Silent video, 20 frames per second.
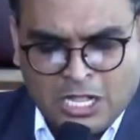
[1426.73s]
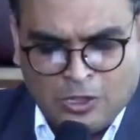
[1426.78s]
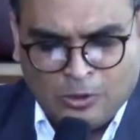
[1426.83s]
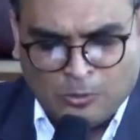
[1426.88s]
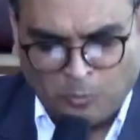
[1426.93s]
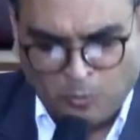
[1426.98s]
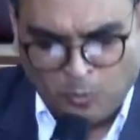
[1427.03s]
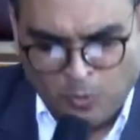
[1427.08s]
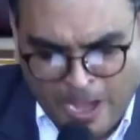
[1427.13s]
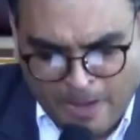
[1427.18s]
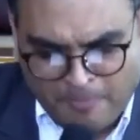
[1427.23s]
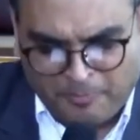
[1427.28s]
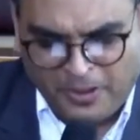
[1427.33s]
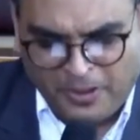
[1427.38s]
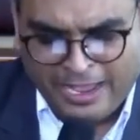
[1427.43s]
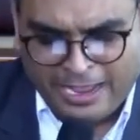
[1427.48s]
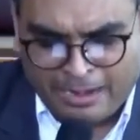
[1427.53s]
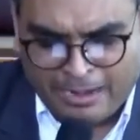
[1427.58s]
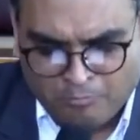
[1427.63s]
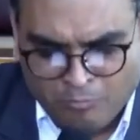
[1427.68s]

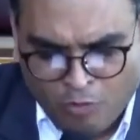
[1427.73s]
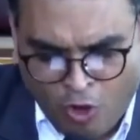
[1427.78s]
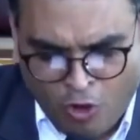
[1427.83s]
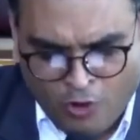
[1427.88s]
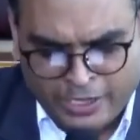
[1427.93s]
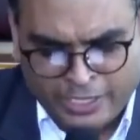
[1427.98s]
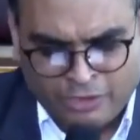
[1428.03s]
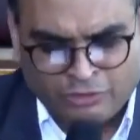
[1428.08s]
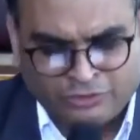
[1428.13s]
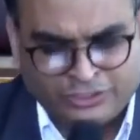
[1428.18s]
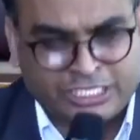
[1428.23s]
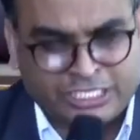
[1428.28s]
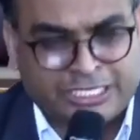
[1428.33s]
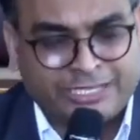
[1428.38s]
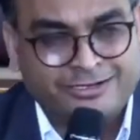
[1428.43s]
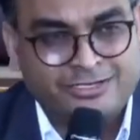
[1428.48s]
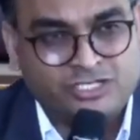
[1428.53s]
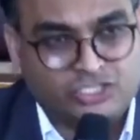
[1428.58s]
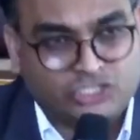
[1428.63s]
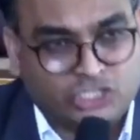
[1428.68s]
Weeping and mourning on the
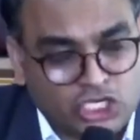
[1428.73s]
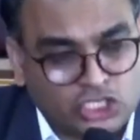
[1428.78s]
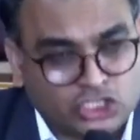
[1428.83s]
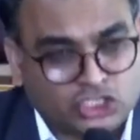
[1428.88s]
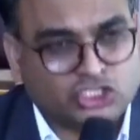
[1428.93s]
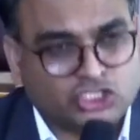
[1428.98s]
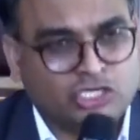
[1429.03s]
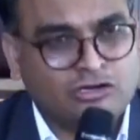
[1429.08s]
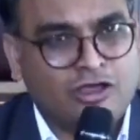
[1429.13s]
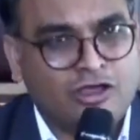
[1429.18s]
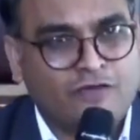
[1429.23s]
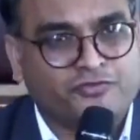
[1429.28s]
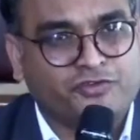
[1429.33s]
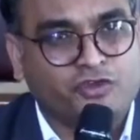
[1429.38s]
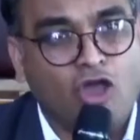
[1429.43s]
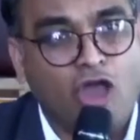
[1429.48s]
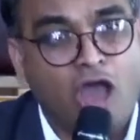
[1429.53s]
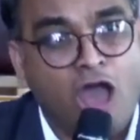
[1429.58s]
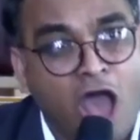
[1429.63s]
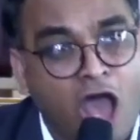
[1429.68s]
condition of
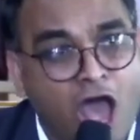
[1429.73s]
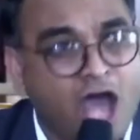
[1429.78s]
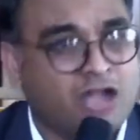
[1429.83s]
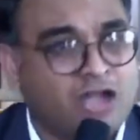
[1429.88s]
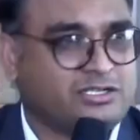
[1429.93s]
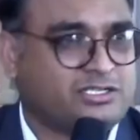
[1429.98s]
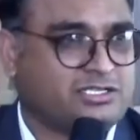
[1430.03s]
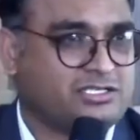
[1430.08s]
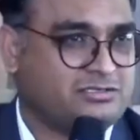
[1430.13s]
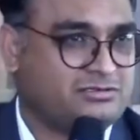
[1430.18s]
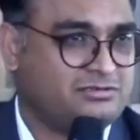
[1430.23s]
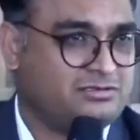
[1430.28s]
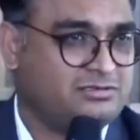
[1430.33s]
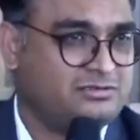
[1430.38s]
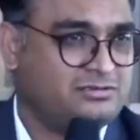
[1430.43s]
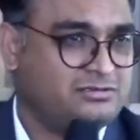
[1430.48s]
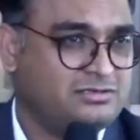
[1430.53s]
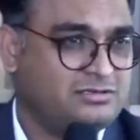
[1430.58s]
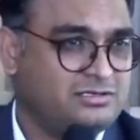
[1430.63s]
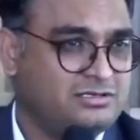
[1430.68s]
your heart,
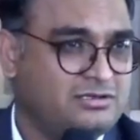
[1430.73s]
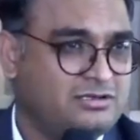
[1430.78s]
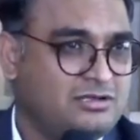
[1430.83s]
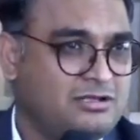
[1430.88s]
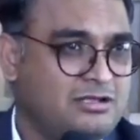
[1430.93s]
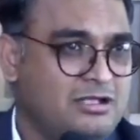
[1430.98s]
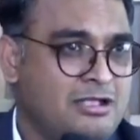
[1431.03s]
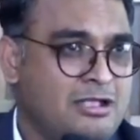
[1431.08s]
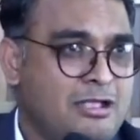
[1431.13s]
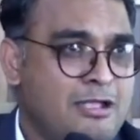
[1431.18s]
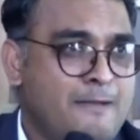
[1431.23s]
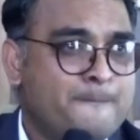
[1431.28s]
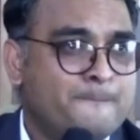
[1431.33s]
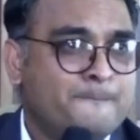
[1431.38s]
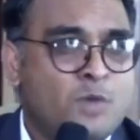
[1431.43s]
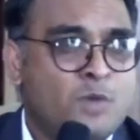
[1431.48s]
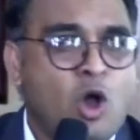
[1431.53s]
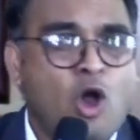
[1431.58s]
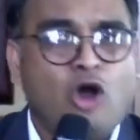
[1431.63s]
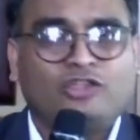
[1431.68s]

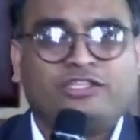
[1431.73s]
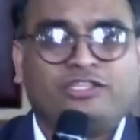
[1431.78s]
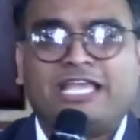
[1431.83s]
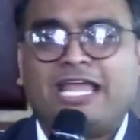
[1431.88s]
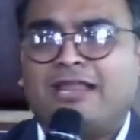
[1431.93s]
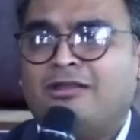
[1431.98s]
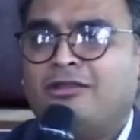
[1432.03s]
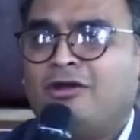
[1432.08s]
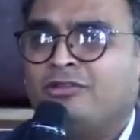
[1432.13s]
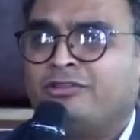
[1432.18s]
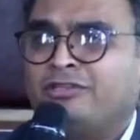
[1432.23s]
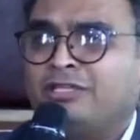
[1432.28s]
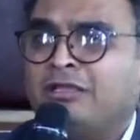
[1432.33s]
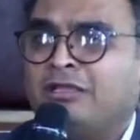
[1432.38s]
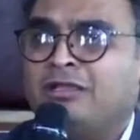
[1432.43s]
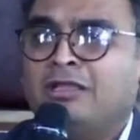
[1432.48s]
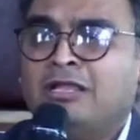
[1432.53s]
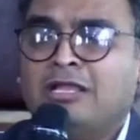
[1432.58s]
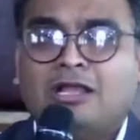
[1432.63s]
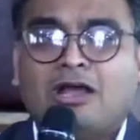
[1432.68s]
more than on
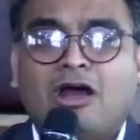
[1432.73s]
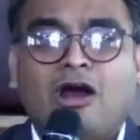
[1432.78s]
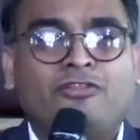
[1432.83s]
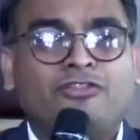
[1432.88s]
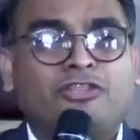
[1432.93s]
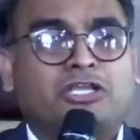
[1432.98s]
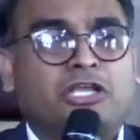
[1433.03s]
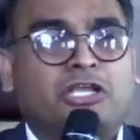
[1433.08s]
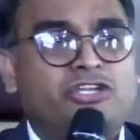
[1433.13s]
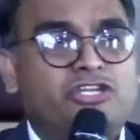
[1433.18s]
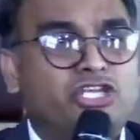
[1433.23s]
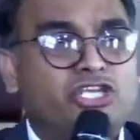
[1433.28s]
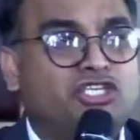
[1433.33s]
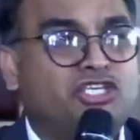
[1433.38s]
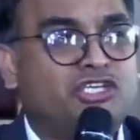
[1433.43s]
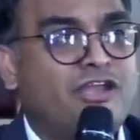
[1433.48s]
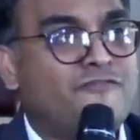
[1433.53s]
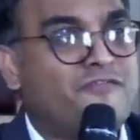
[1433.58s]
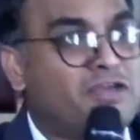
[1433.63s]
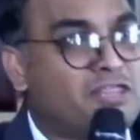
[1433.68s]
the
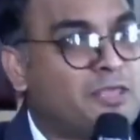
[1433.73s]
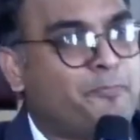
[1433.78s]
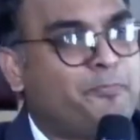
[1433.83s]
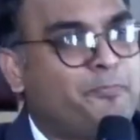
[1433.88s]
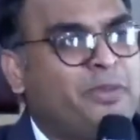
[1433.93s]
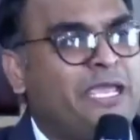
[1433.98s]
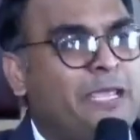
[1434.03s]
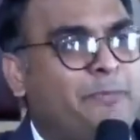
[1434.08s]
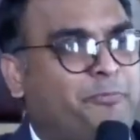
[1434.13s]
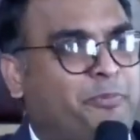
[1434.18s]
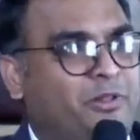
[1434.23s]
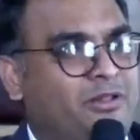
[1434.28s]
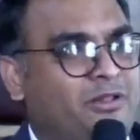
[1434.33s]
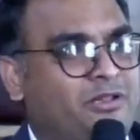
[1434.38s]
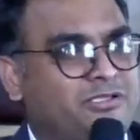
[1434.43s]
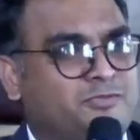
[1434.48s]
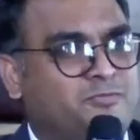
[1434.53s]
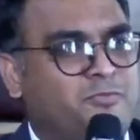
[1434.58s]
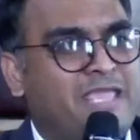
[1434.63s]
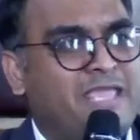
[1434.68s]
condition of other
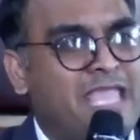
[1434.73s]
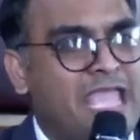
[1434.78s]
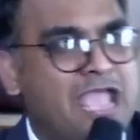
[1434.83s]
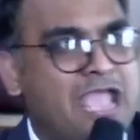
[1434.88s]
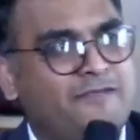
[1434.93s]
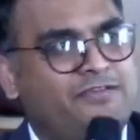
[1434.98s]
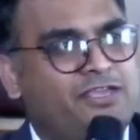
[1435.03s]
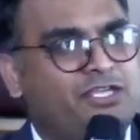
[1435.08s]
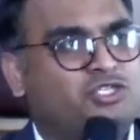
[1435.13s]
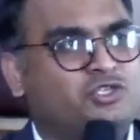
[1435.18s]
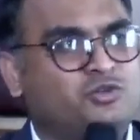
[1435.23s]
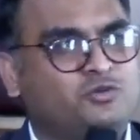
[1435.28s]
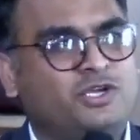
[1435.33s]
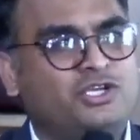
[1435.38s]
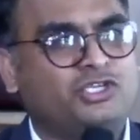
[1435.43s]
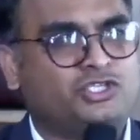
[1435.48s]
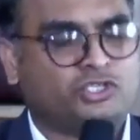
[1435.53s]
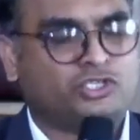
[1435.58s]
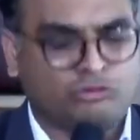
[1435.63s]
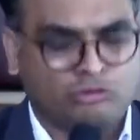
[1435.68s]
people's behavior
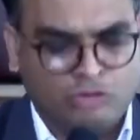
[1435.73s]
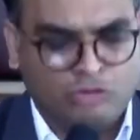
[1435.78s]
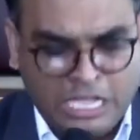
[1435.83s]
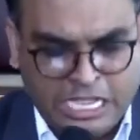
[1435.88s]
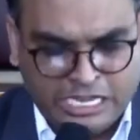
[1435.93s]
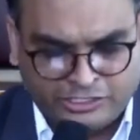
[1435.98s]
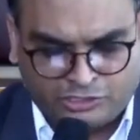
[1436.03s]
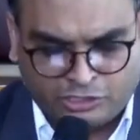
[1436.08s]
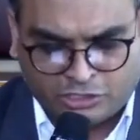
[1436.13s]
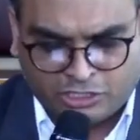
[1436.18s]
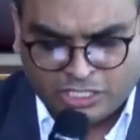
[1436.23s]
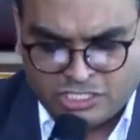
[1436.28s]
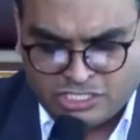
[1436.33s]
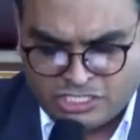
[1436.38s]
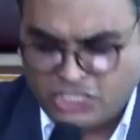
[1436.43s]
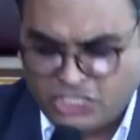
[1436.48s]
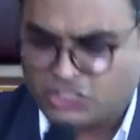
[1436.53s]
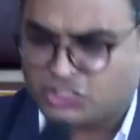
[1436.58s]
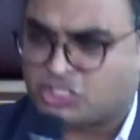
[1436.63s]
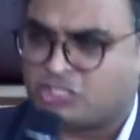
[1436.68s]
towards you, is the
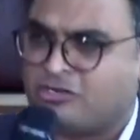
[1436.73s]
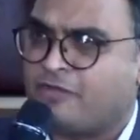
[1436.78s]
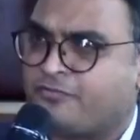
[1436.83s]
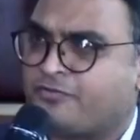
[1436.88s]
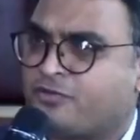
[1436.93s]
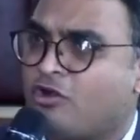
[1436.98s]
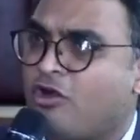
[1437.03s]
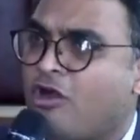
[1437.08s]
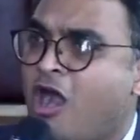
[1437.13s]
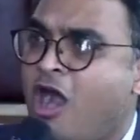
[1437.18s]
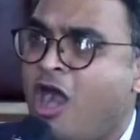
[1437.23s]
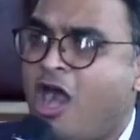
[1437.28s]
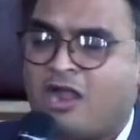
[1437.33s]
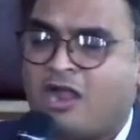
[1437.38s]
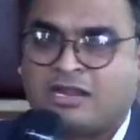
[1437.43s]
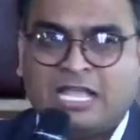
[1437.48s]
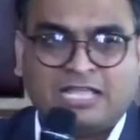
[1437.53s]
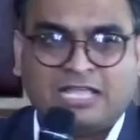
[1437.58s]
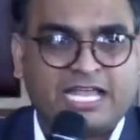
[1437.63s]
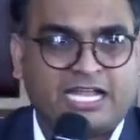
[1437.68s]
condition of your
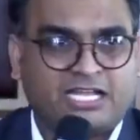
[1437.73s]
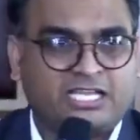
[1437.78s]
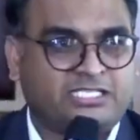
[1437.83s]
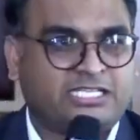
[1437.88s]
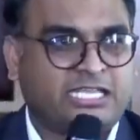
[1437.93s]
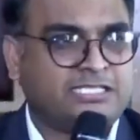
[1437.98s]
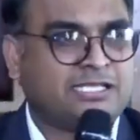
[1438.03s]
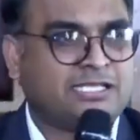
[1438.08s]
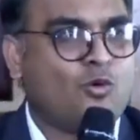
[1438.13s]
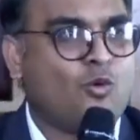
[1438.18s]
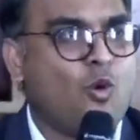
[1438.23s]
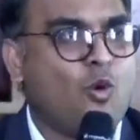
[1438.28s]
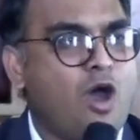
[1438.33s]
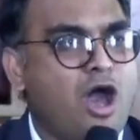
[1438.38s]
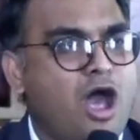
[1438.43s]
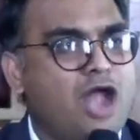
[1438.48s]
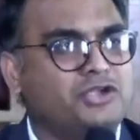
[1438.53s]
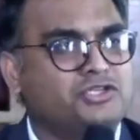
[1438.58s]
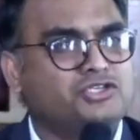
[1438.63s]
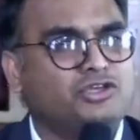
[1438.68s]
heart that he says, I
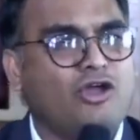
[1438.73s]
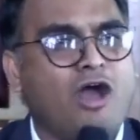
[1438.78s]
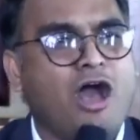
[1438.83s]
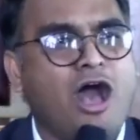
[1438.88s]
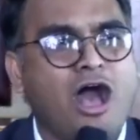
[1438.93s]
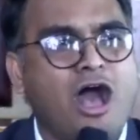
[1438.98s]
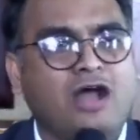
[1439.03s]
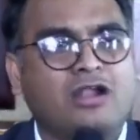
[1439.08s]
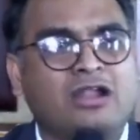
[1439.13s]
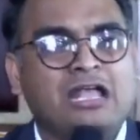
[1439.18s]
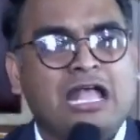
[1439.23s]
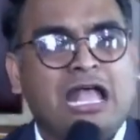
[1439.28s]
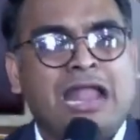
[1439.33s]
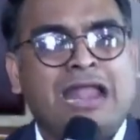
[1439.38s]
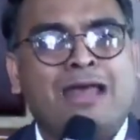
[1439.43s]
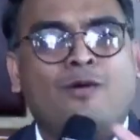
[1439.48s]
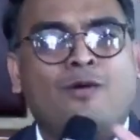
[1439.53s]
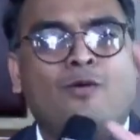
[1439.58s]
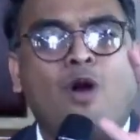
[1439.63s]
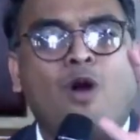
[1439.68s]
want your heart
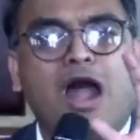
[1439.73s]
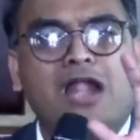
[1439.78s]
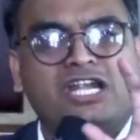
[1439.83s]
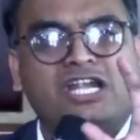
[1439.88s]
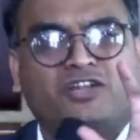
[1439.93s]
and I want